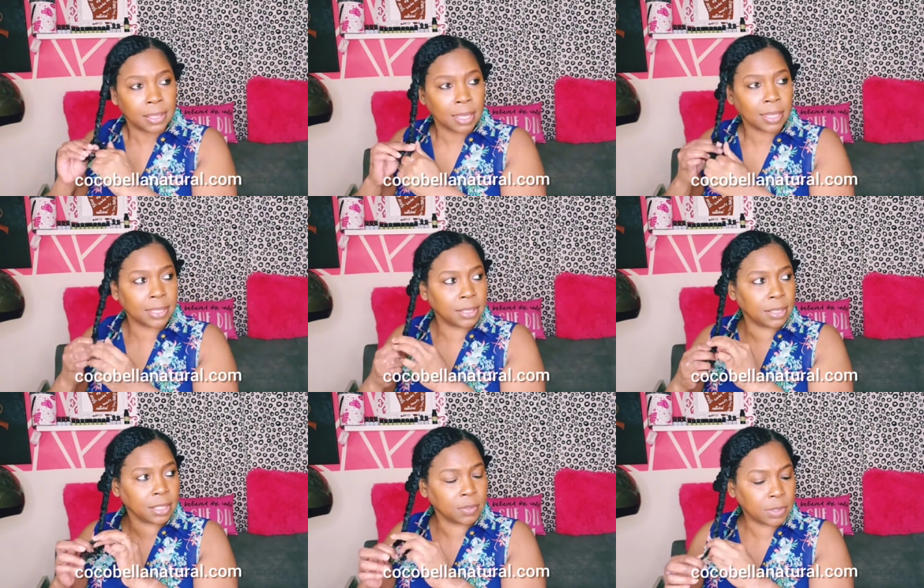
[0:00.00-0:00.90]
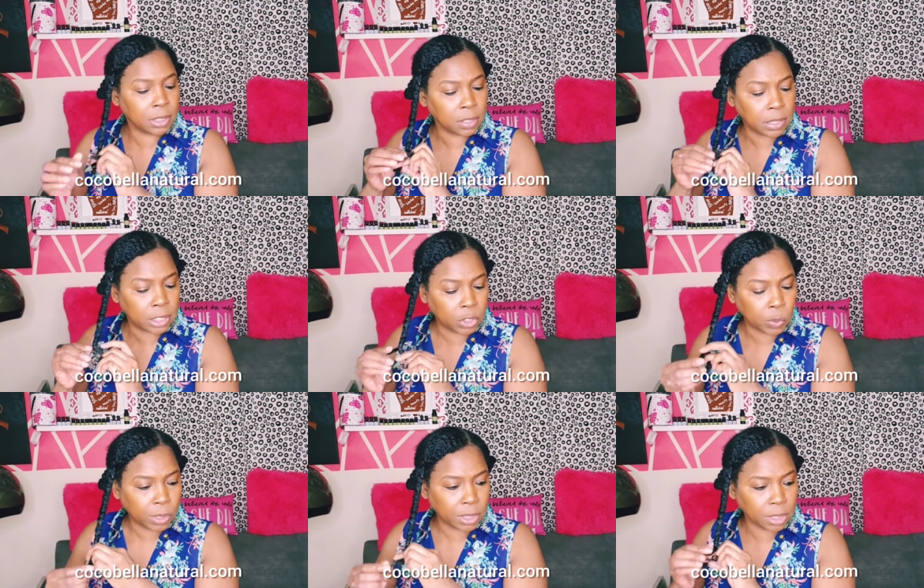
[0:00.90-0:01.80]
I'm gonna stick this in a
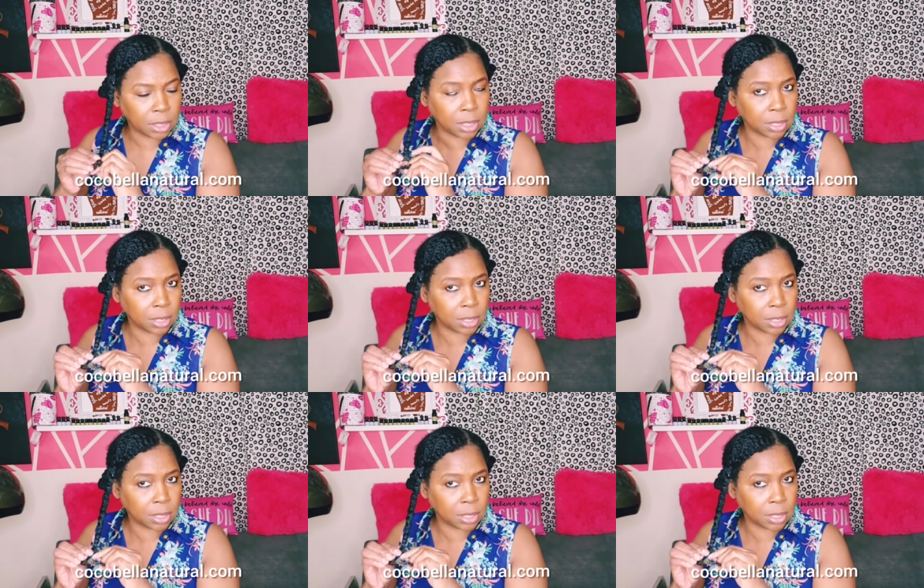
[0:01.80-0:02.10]
twist.